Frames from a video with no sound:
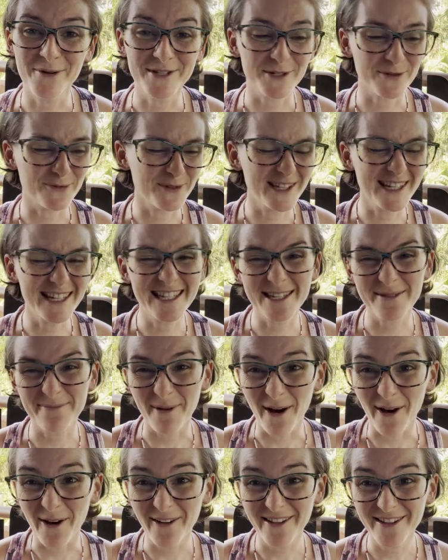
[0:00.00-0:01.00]
It's a really
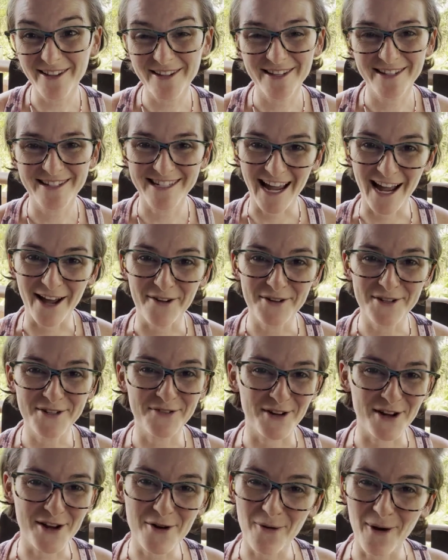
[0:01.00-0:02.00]
small town. It's
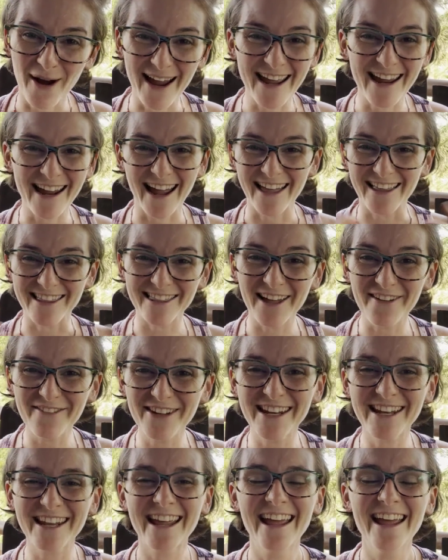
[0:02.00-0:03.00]
very quiet. I love it.